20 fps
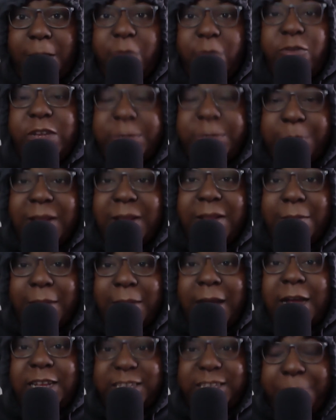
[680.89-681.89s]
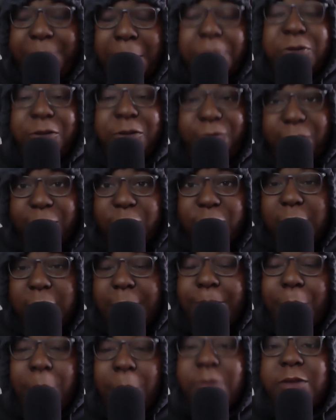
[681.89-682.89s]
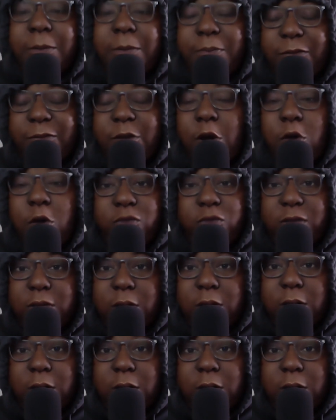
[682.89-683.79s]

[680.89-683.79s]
Respect the man, because he pops up with goals.